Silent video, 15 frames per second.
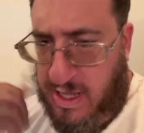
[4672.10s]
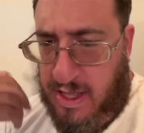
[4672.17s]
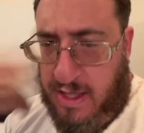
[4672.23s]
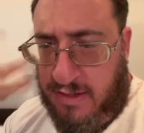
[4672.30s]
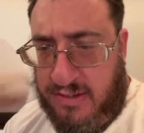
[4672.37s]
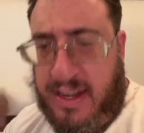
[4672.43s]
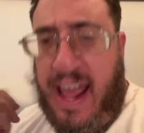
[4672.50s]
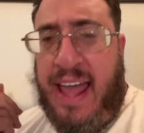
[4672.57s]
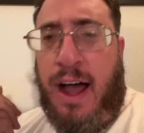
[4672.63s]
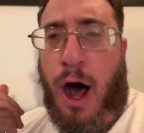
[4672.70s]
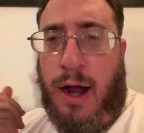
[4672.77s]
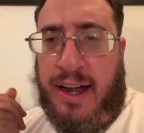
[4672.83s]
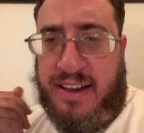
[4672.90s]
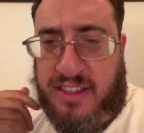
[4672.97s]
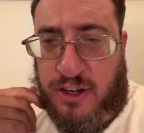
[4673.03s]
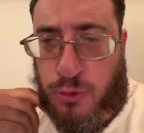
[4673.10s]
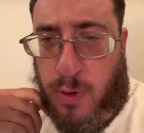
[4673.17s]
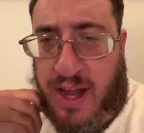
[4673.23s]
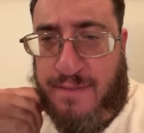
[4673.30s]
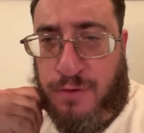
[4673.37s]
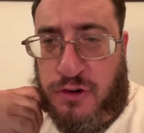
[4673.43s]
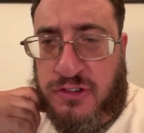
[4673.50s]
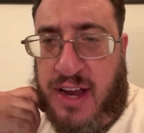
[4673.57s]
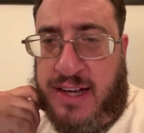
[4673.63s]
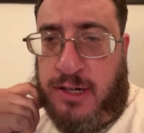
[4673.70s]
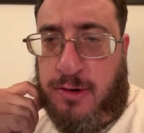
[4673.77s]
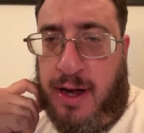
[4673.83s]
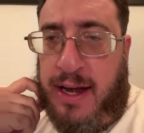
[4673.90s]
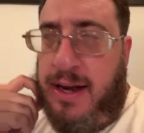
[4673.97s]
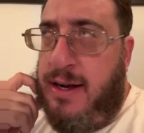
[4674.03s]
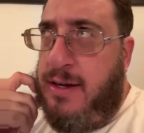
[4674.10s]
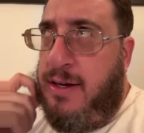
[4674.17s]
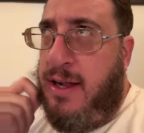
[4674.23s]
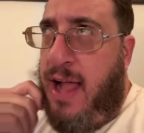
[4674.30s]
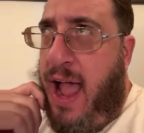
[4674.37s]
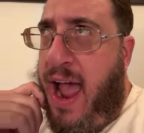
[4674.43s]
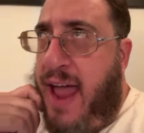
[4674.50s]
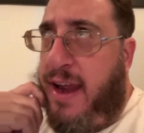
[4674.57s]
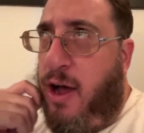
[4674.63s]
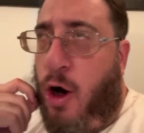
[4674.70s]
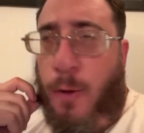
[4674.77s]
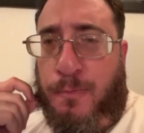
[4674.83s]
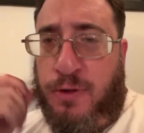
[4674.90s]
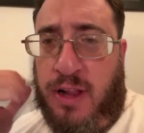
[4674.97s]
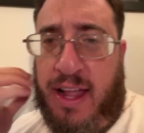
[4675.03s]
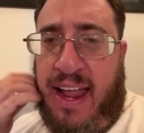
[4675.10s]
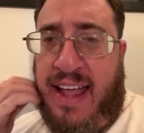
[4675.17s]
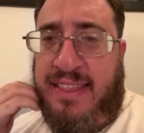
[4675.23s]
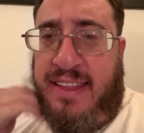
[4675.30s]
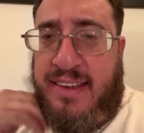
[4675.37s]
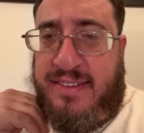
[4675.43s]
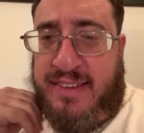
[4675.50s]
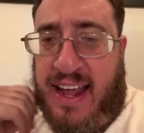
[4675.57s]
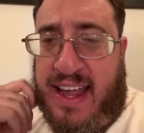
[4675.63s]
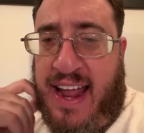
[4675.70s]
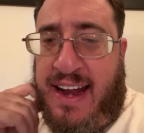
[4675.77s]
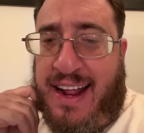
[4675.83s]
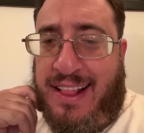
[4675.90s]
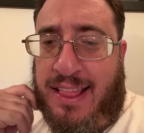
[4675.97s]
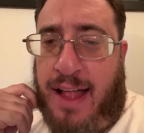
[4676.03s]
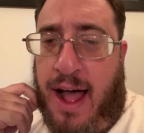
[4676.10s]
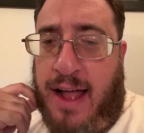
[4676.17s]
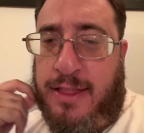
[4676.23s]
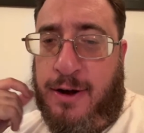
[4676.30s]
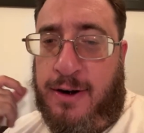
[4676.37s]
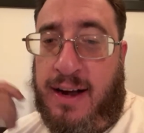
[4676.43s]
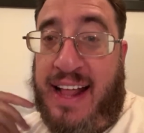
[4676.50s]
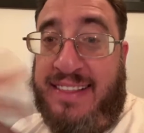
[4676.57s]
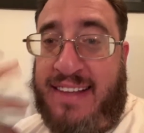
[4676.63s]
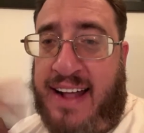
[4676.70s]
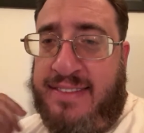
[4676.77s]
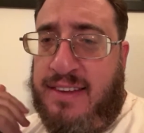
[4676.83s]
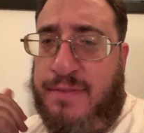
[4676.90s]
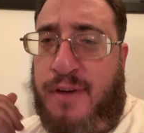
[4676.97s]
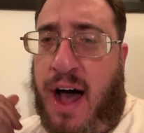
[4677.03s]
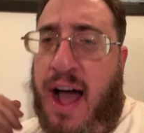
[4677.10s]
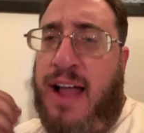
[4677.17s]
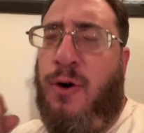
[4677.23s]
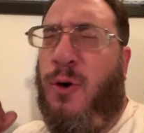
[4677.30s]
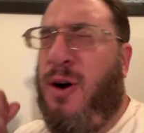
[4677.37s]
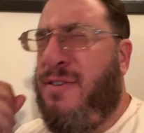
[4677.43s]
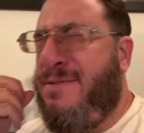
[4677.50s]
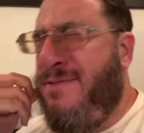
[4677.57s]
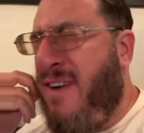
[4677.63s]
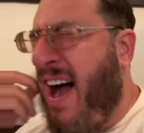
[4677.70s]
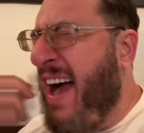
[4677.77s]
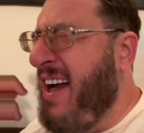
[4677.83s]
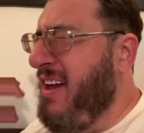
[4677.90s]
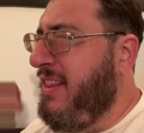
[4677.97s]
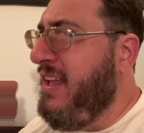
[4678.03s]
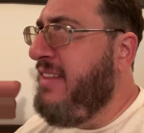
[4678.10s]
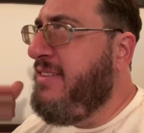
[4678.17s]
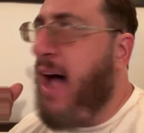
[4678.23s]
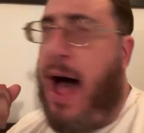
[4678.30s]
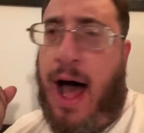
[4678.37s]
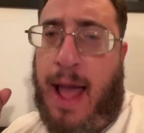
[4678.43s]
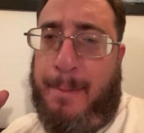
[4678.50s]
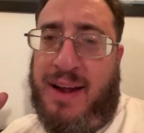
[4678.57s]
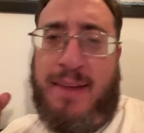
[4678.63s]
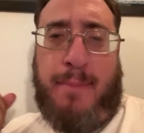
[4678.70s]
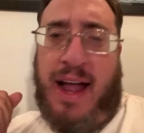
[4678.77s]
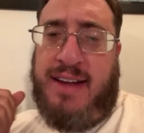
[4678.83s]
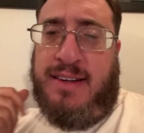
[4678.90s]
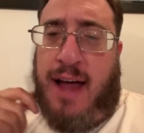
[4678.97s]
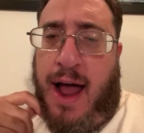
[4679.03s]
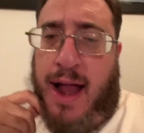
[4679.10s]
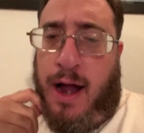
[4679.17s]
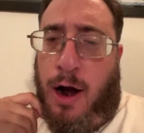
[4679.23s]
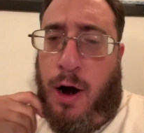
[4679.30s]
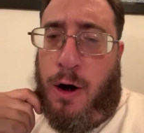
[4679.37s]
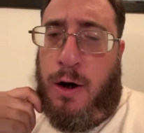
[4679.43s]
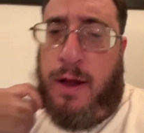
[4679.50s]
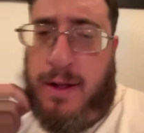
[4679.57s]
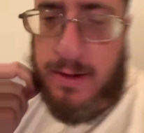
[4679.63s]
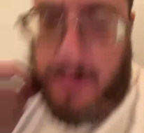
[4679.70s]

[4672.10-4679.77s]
staying on into the 21st century. And hopefully in this decade, it'll either intensify or finally die. But it might die hard.